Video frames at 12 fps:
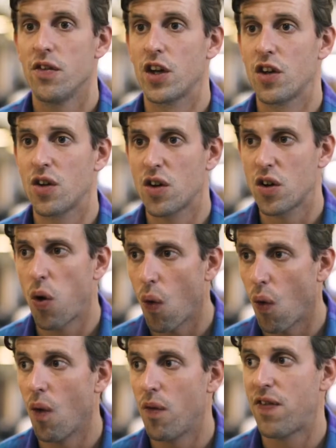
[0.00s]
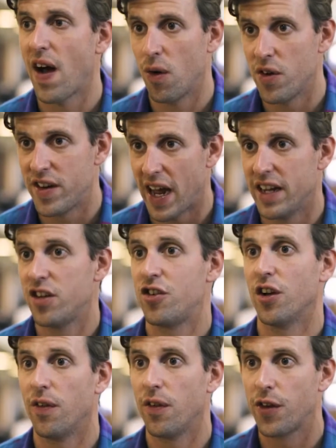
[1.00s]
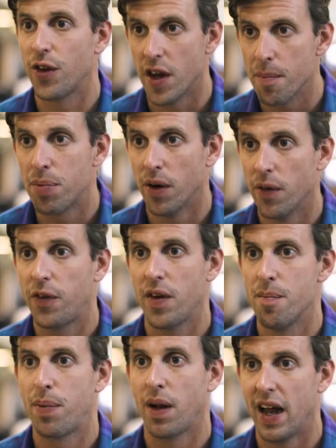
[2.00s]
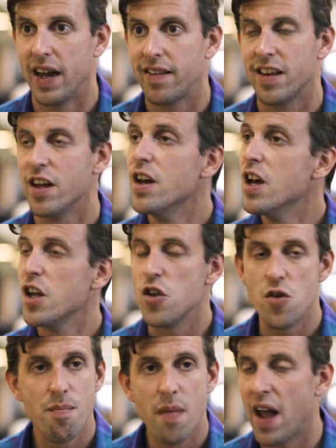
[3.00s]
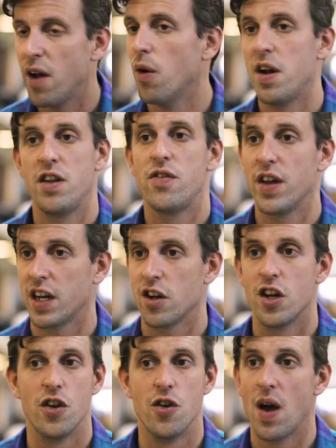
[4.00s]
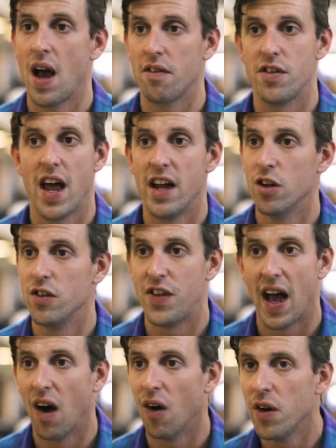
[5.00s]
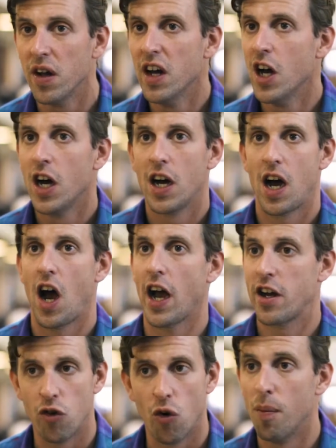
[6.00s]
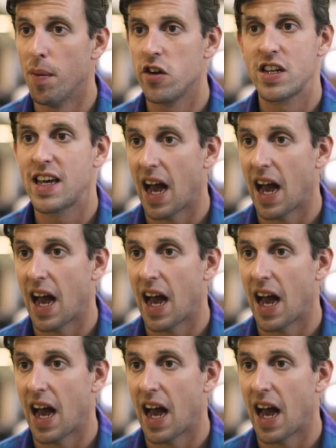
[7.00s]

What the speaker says: The core foundations that it puts in place that you may already think that you have nailed down, I can almost